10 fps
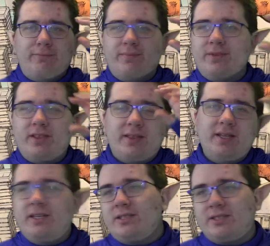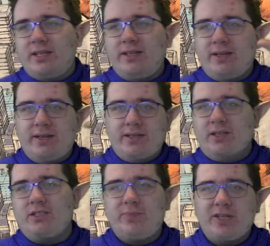the thing is that, uh,
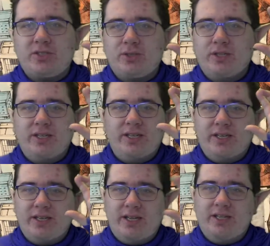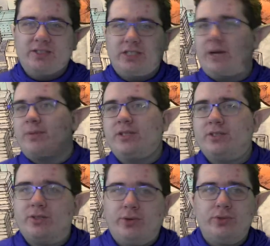especially in
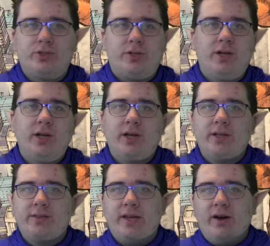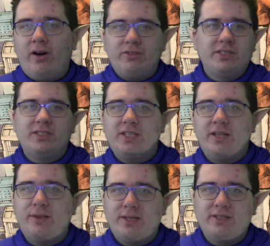Japanese culture, they often say
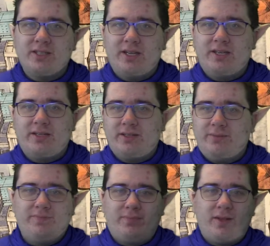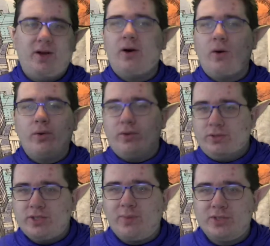things like, oh,
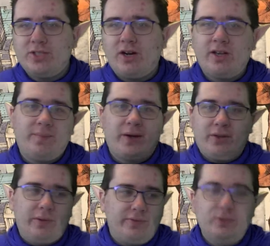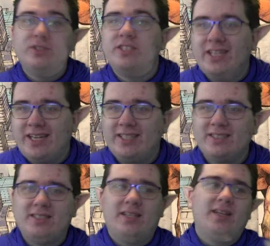someone's talking about you if you
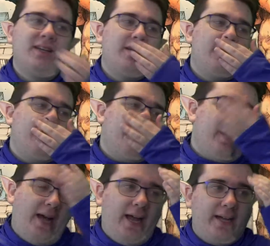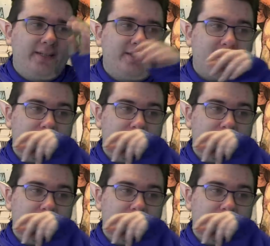sneeze. And